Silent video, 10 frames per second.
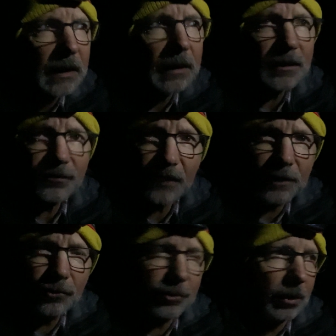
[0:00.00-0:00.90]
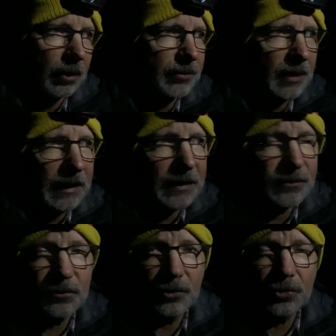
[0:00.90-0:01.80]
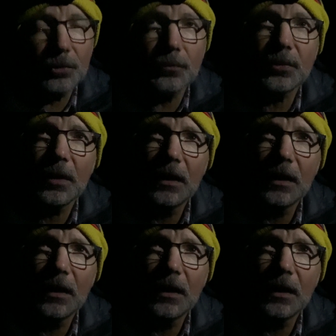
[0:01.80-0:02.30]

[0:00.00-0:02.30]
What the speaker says: The second shot is to shoot